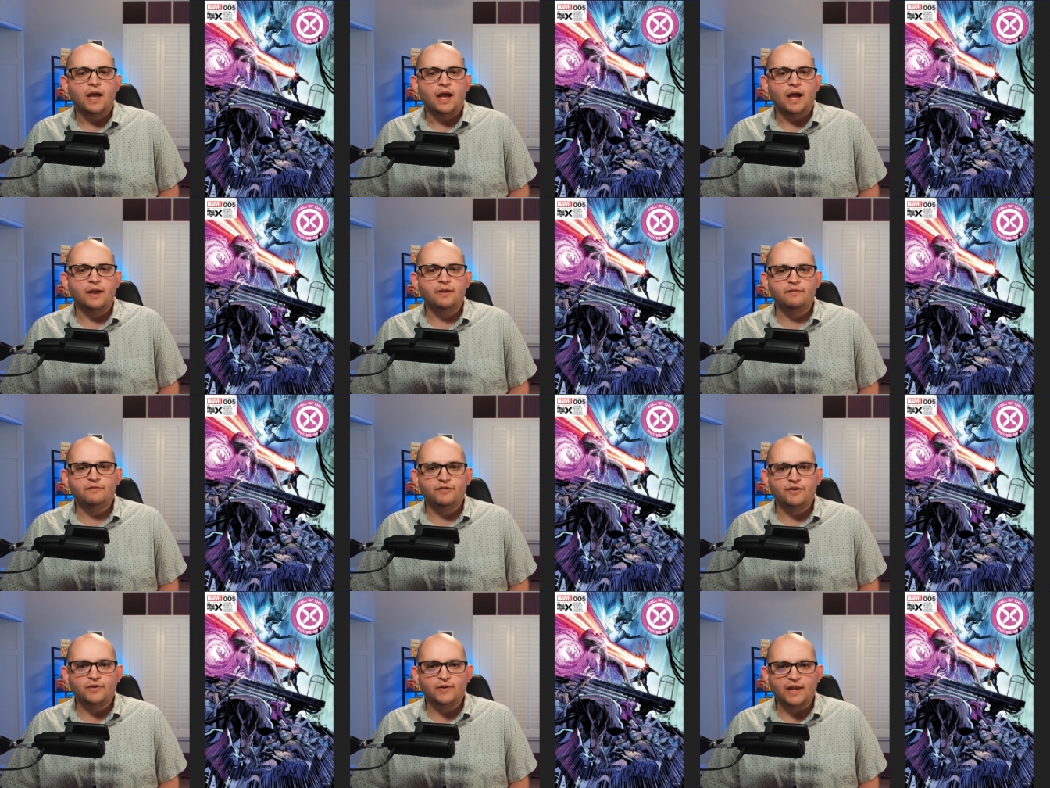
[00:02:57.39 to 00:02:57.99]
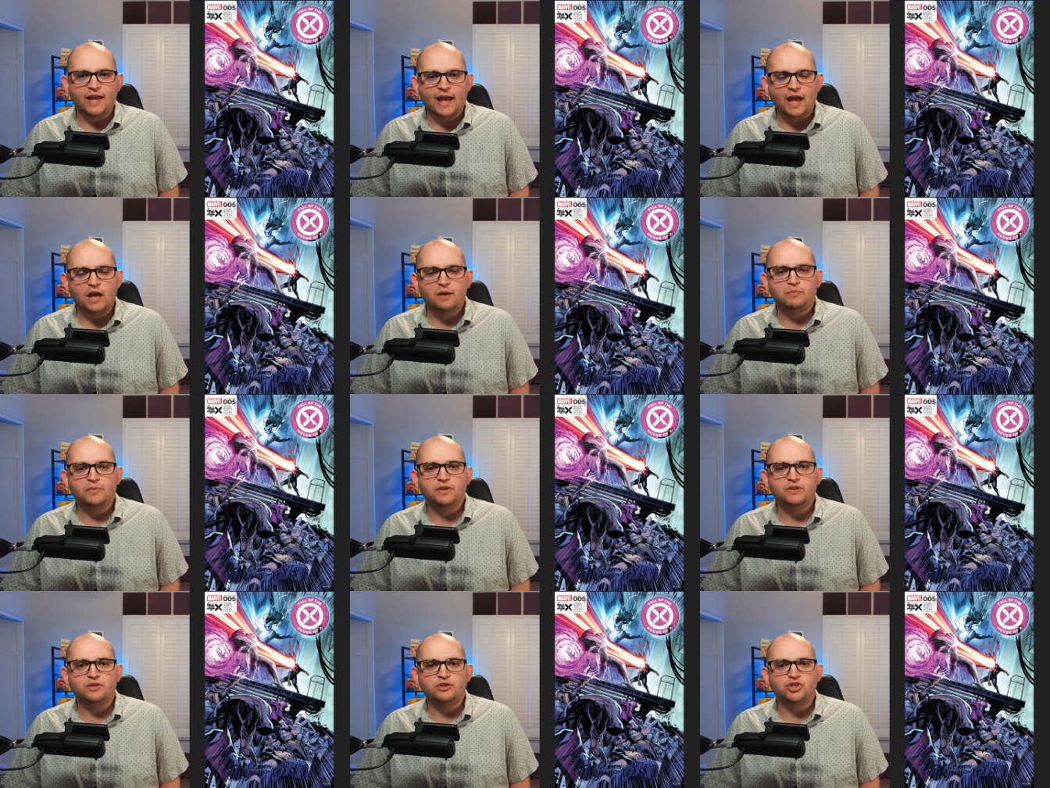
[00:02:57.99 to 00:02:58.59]
I am very
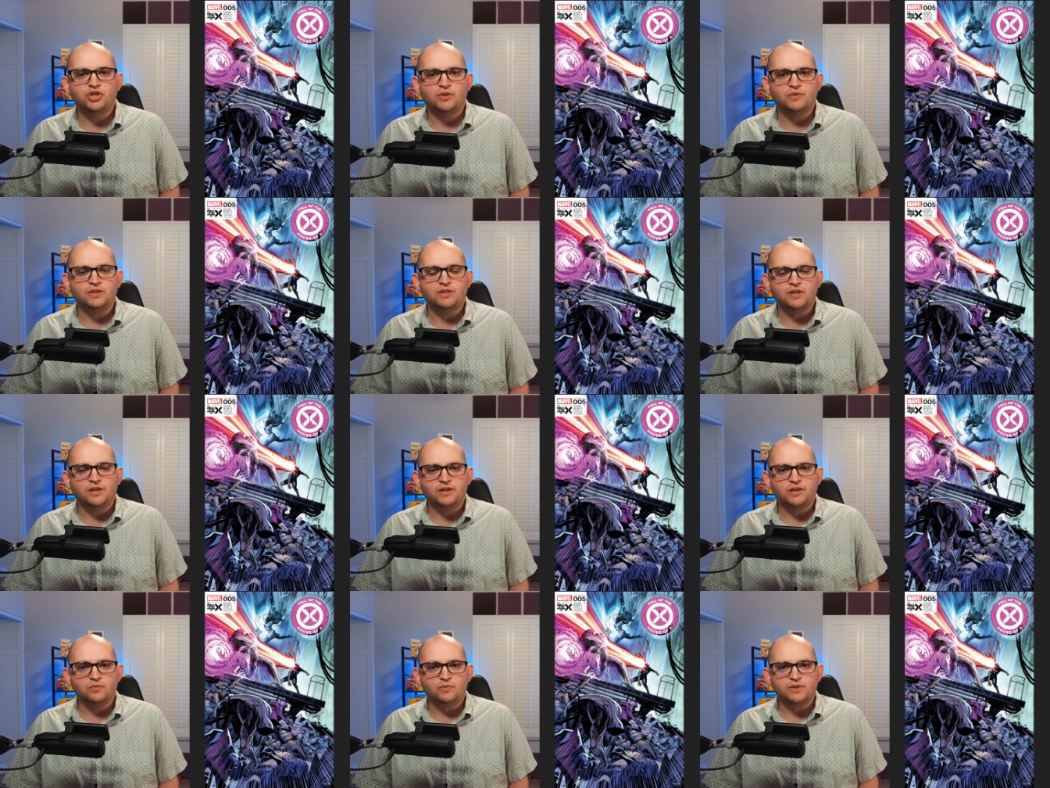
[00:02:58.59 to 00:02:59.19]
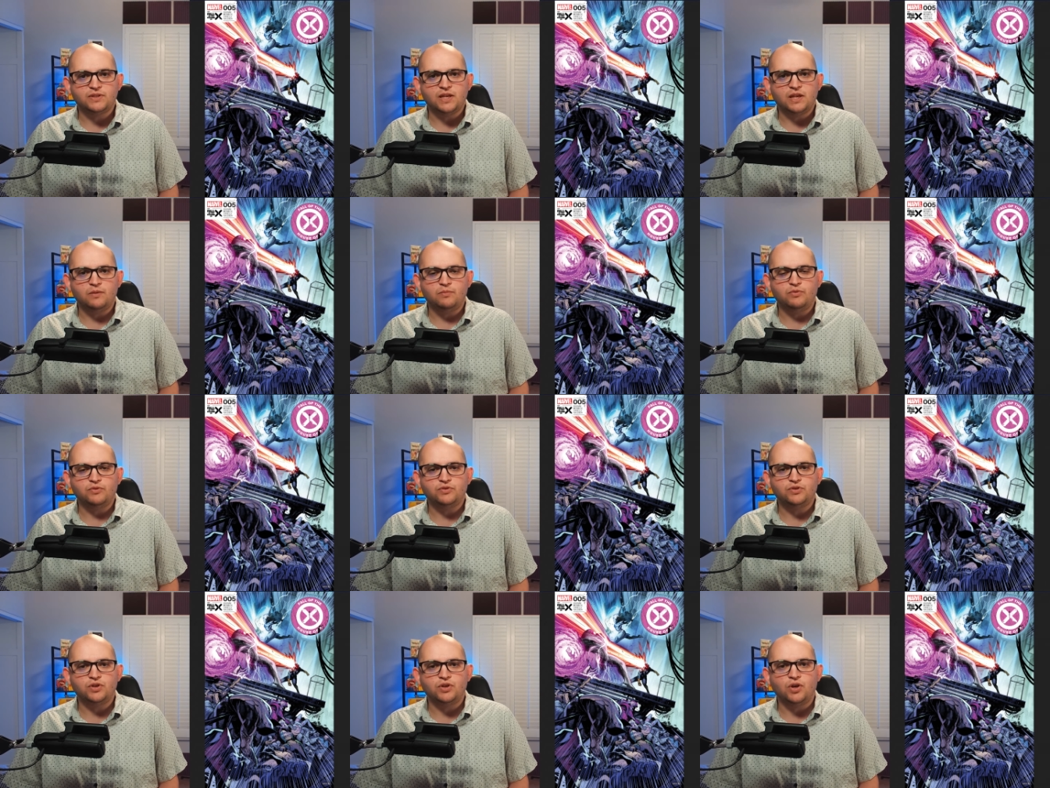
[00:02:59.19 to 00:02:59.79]
happy that Gerry Duggan was
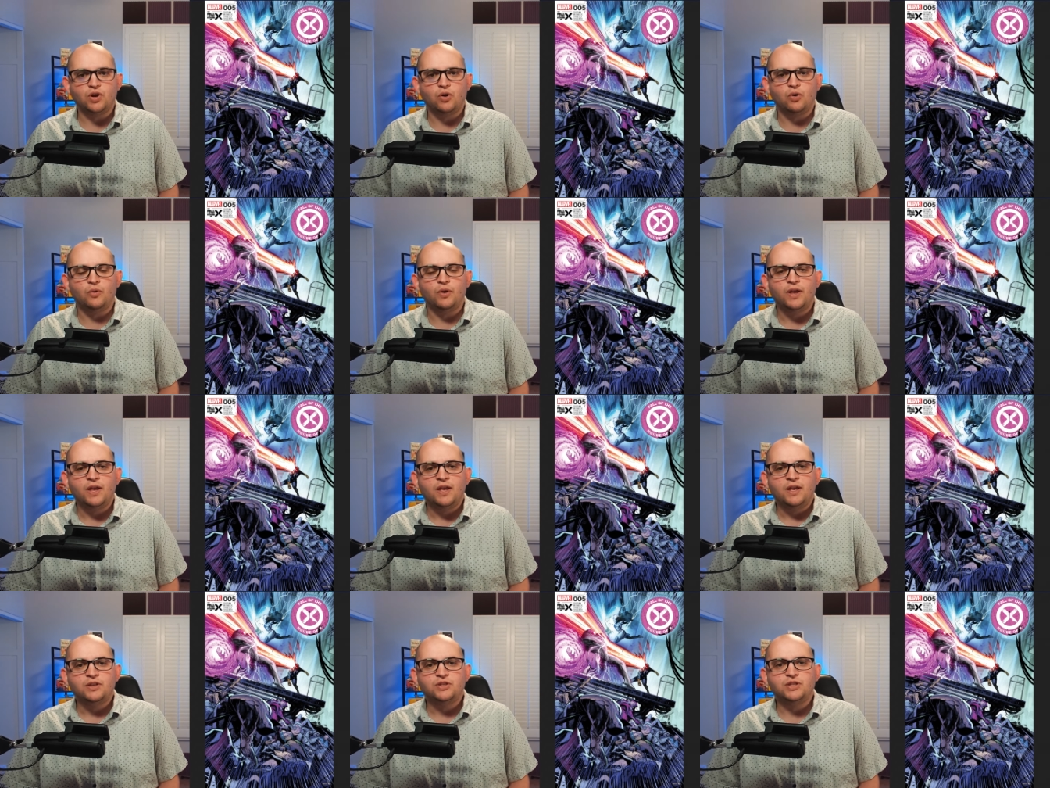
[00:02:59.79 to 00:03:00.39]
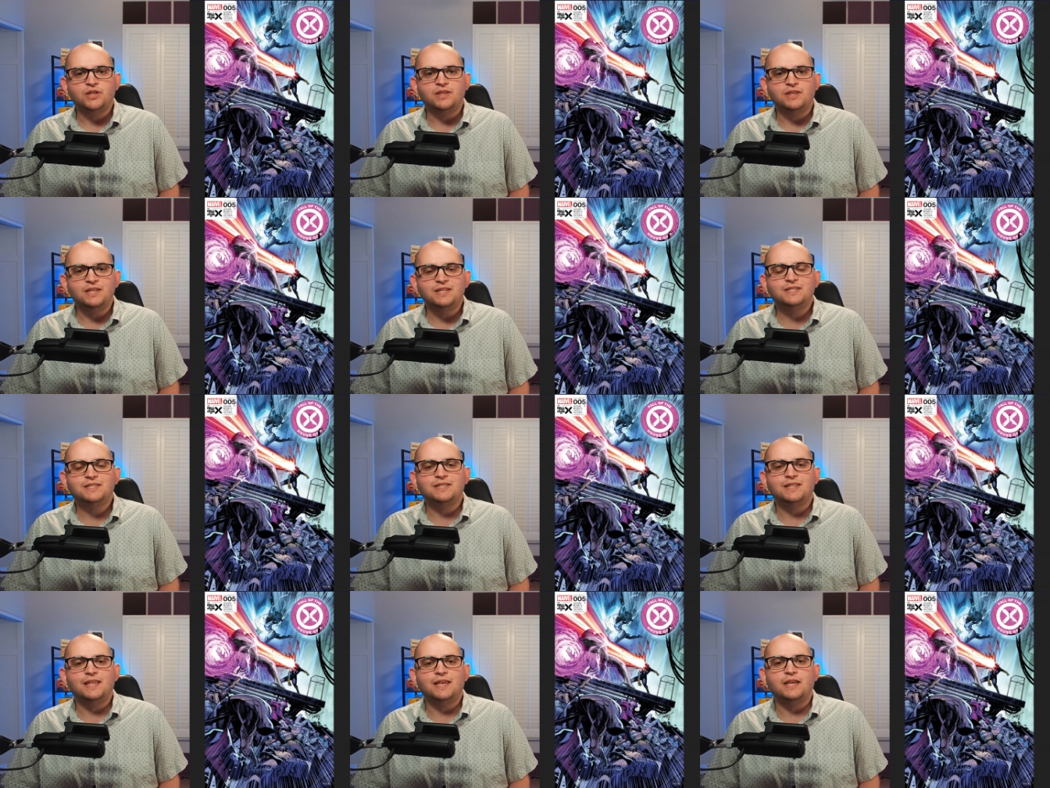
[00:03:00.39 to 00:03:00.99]
able to go to
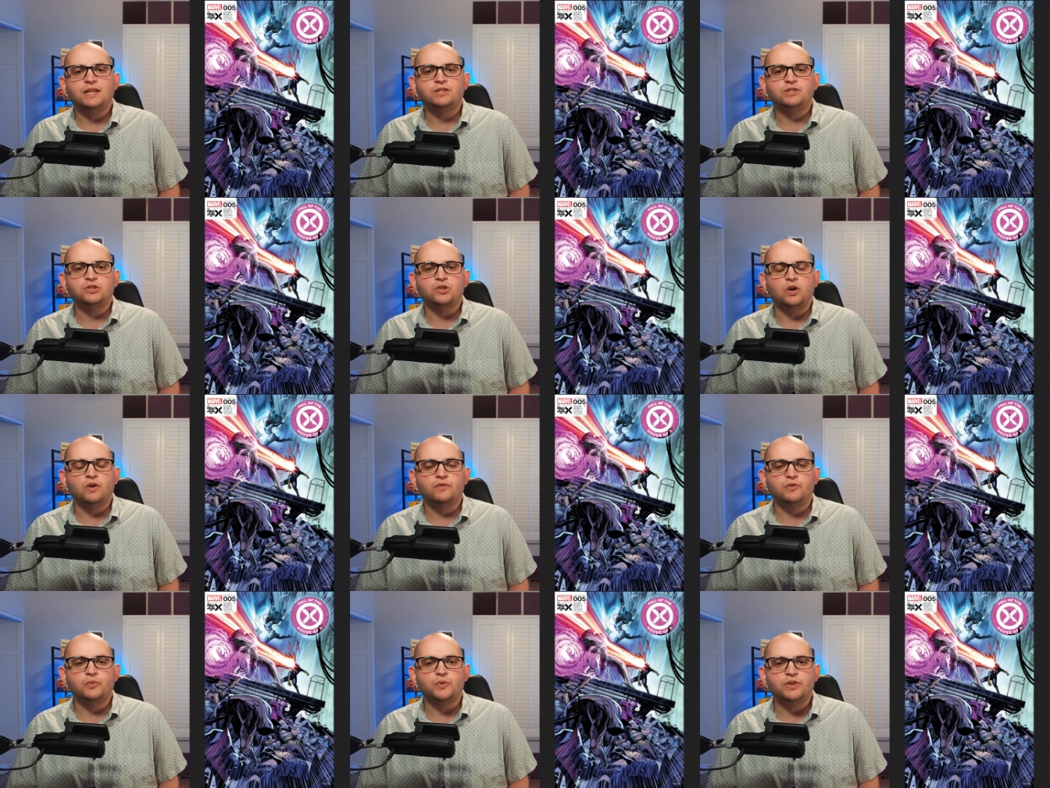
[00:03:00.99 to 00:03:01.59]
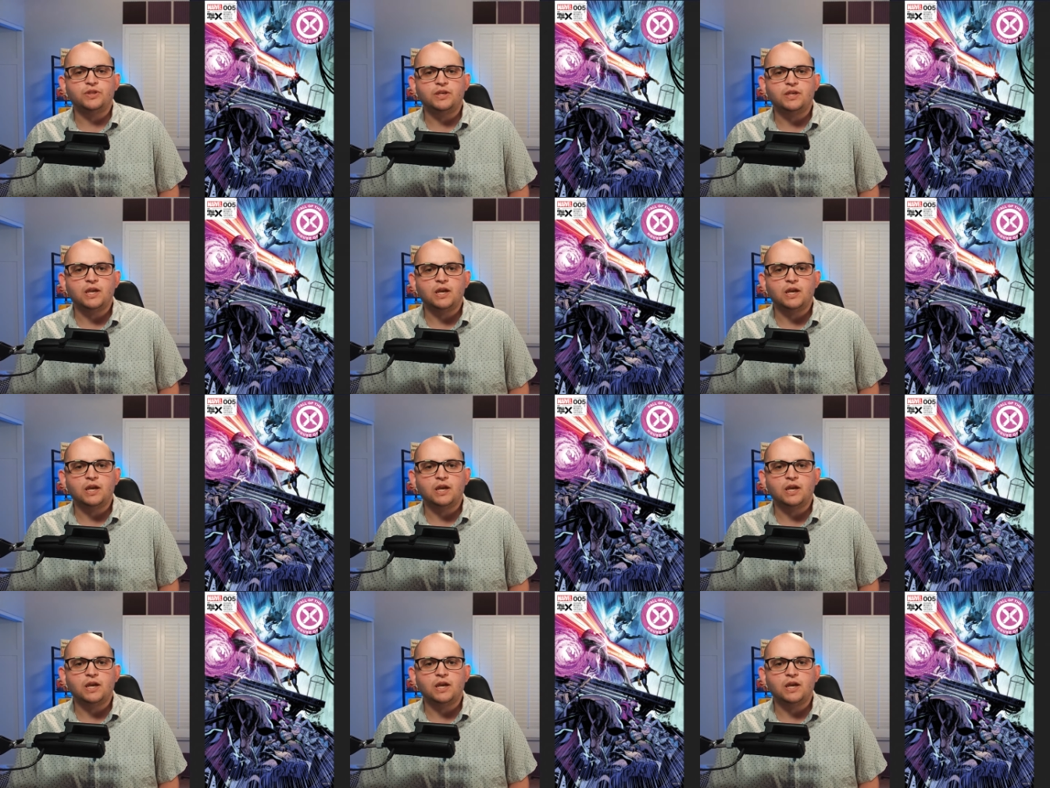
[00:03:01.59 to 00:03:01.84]
this lengths over with the